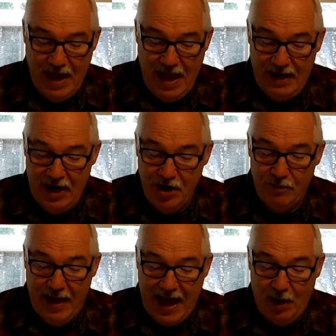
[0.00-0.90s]
And
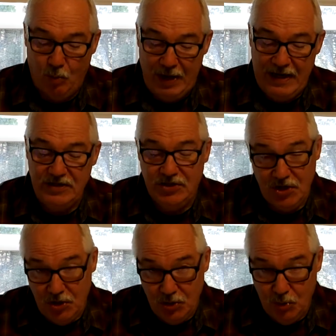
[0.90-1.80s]
hereby we
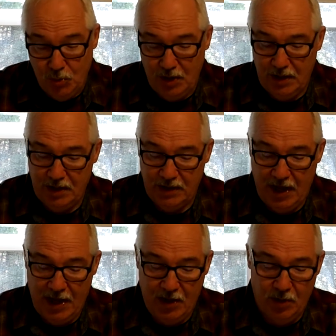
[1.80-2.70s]
do
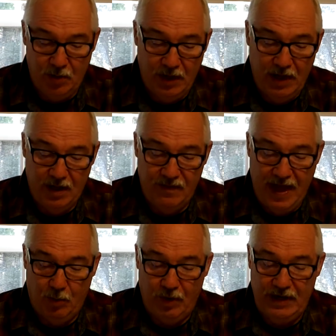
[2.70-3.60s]
know
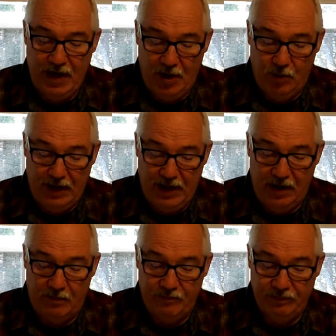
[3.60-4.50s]
that we know
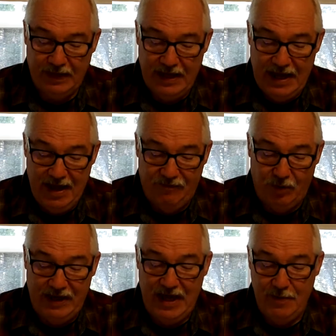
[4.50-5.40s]
him if
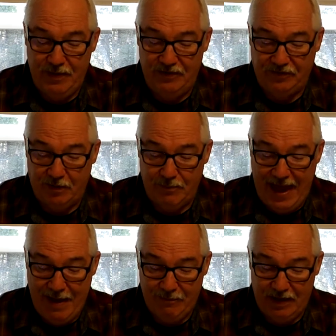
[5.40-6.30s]
we keep his
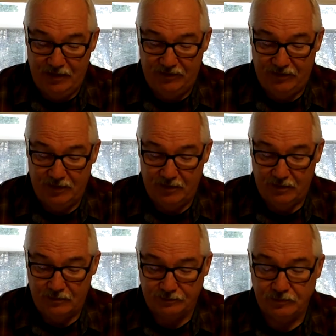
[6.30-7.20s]
commandments.
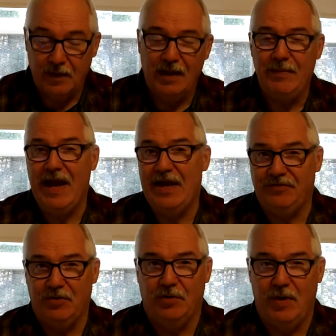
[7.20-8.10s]
Let me
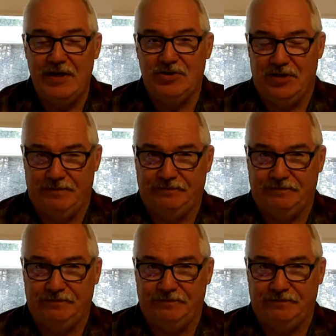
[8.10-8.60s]
ask you a question.